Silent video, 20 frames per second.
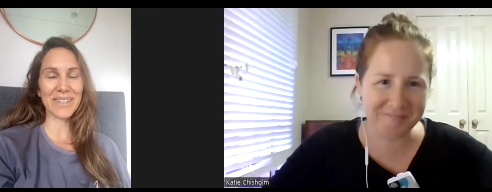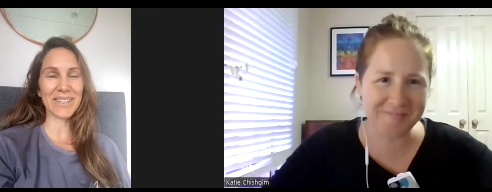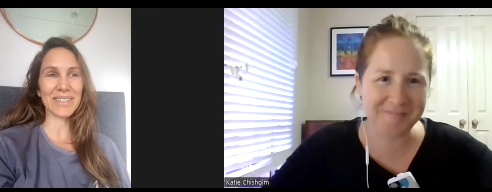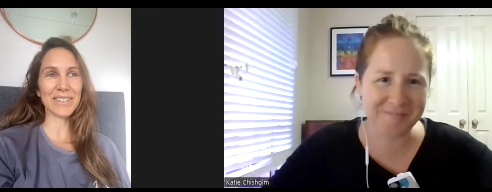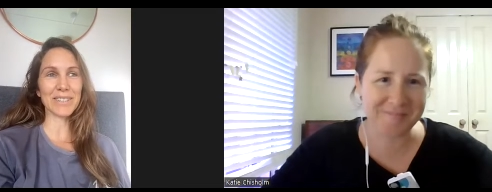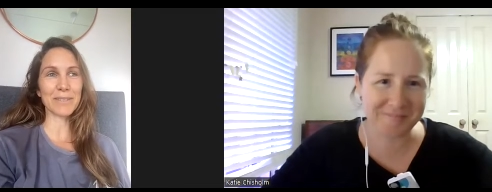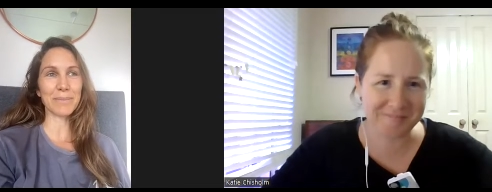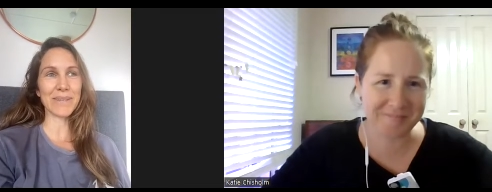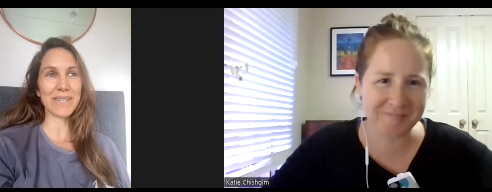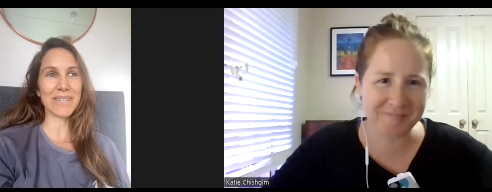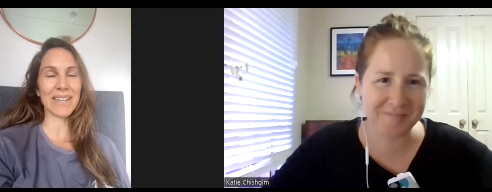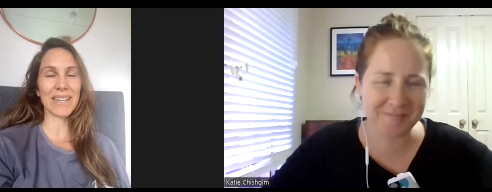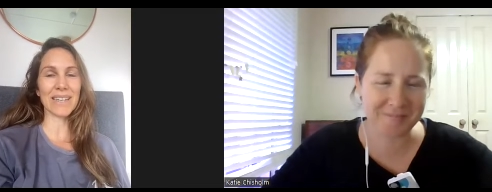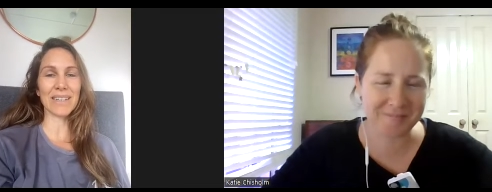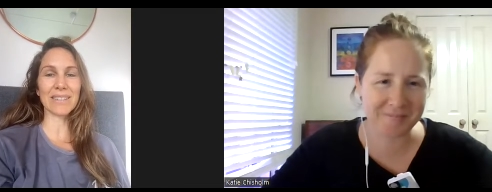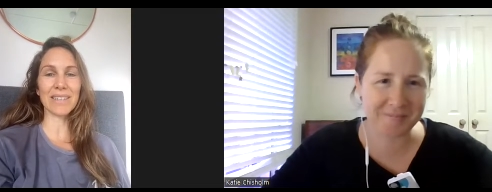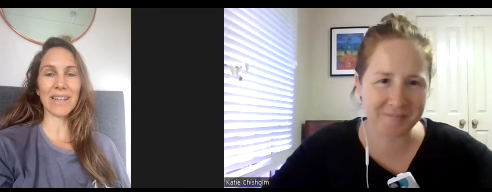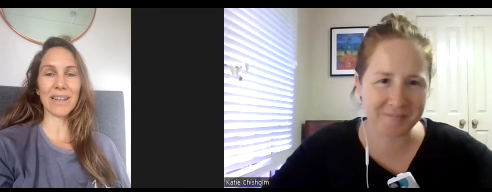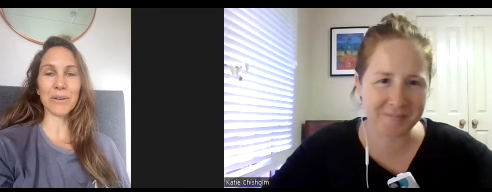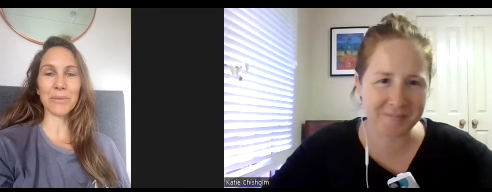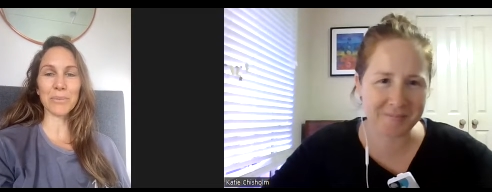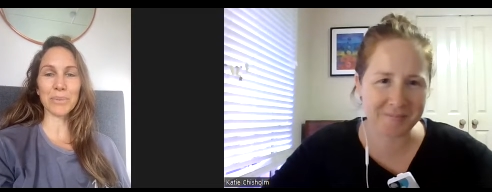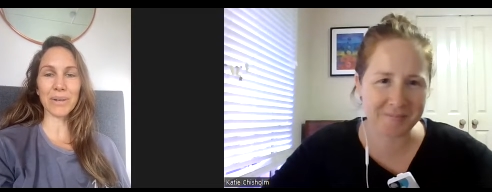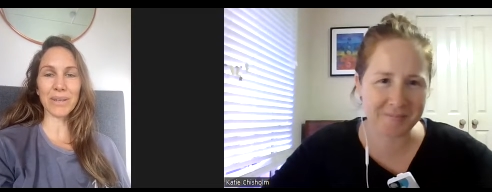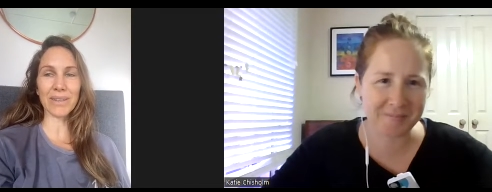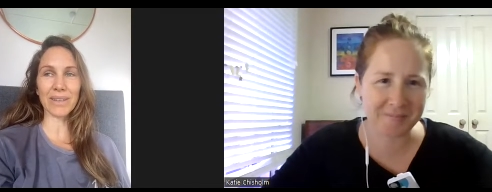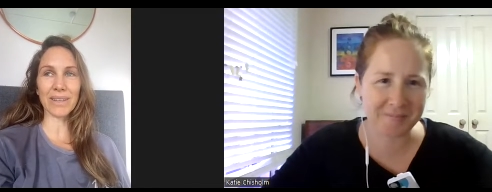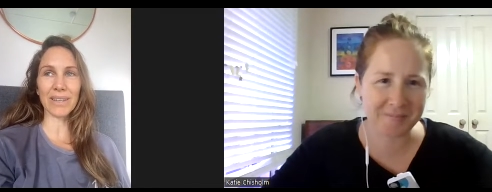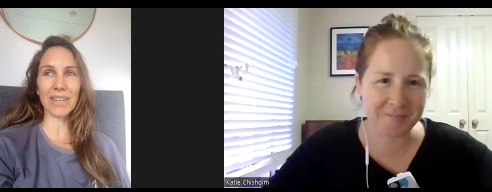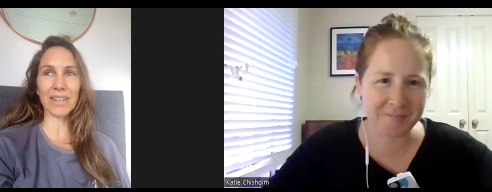Speaker 1: with especially shallow
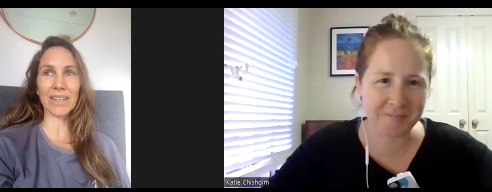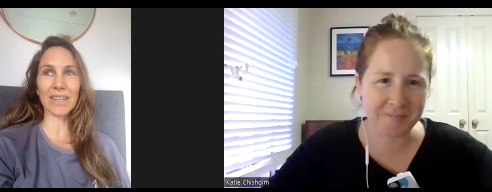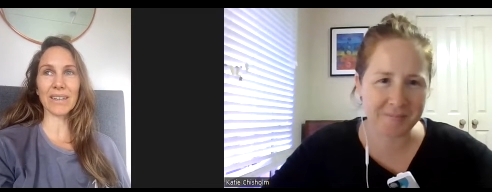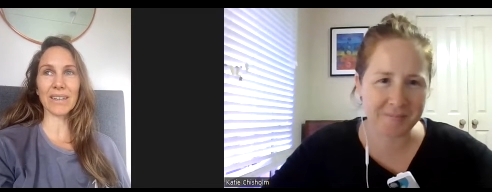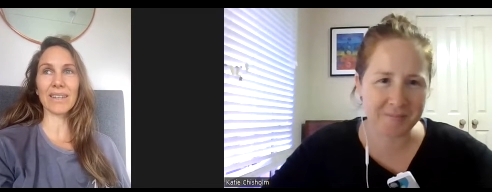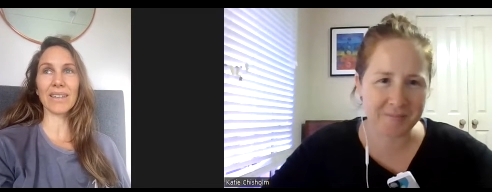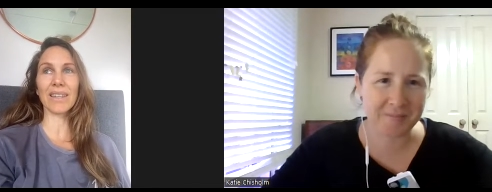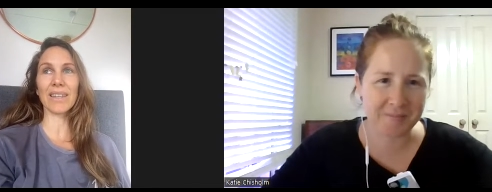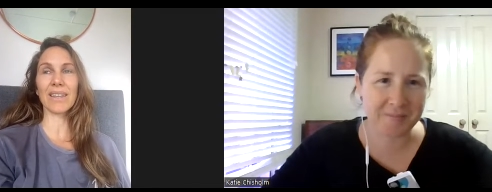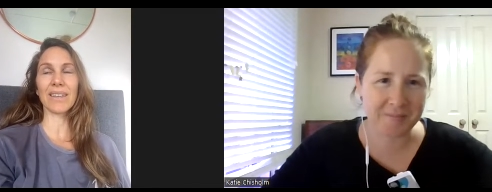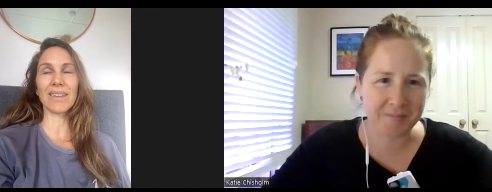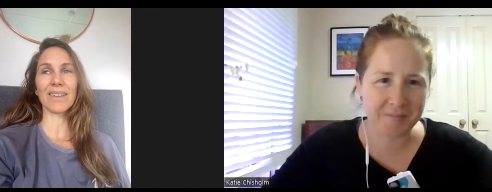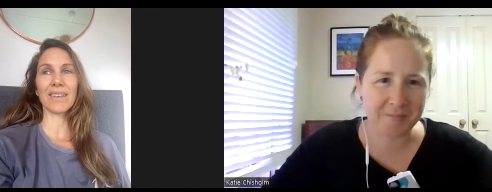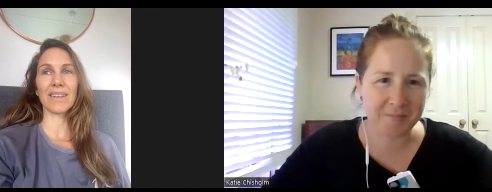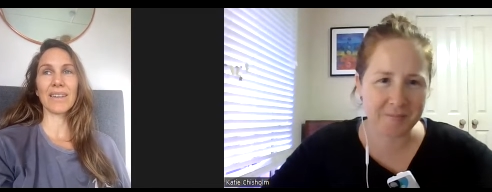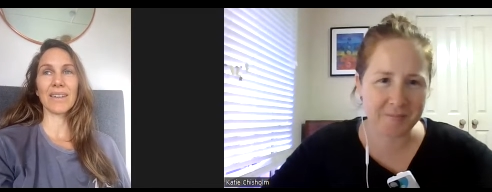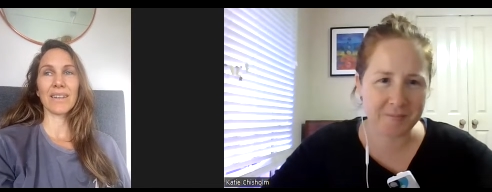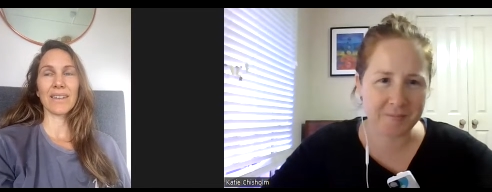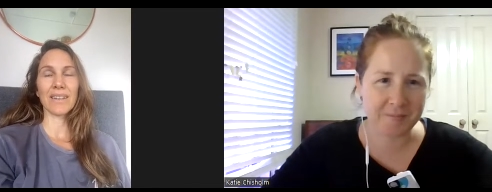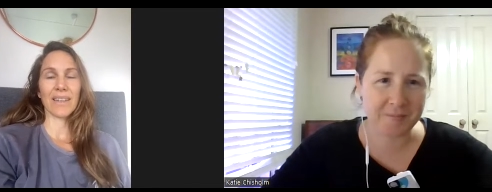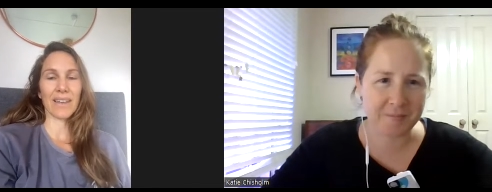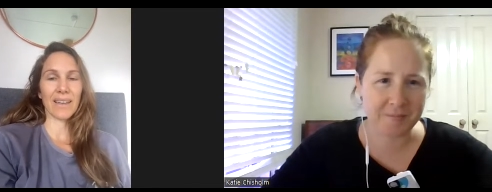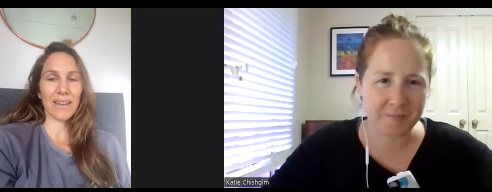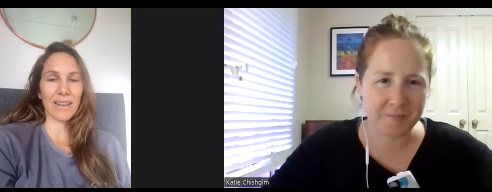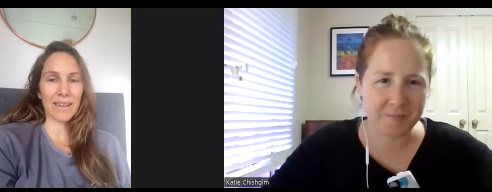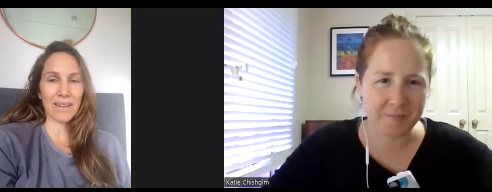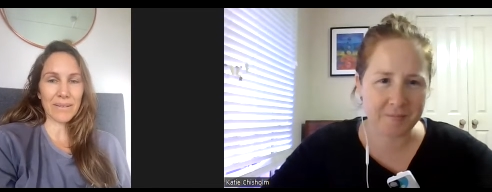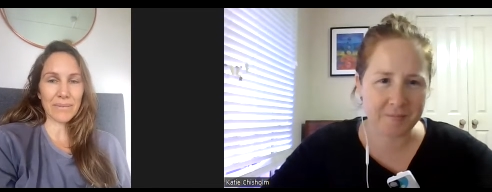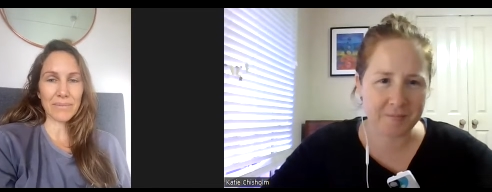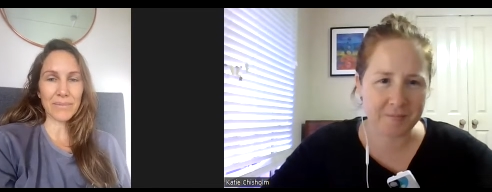breathing,
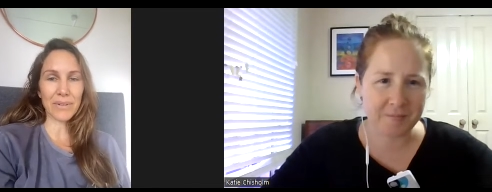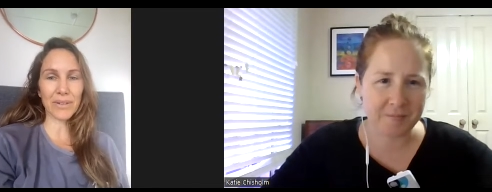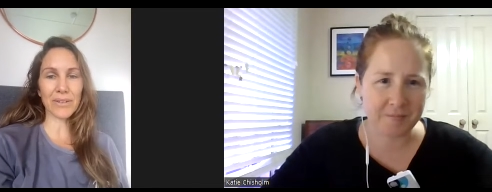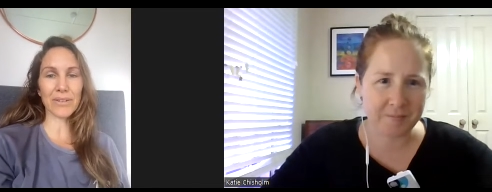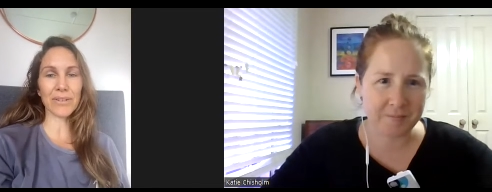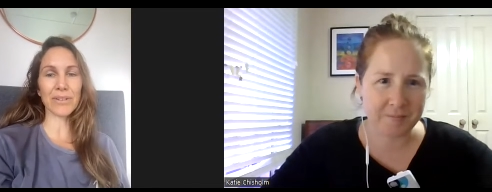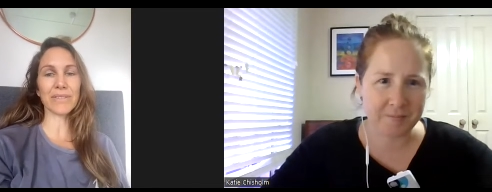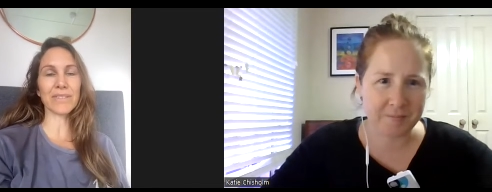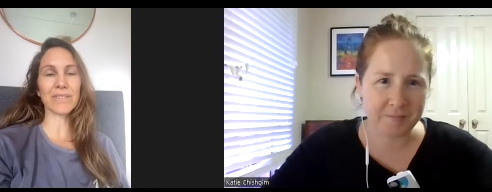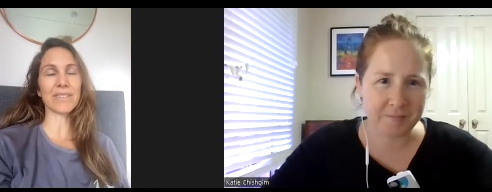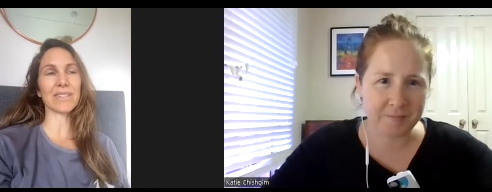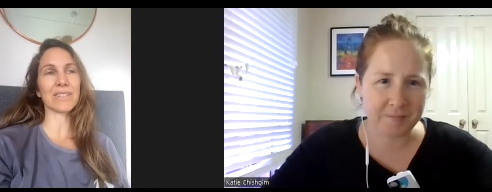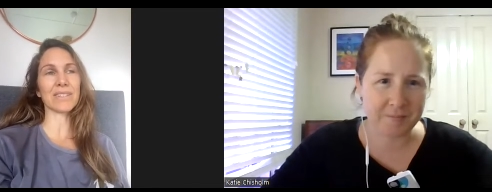um, not nervous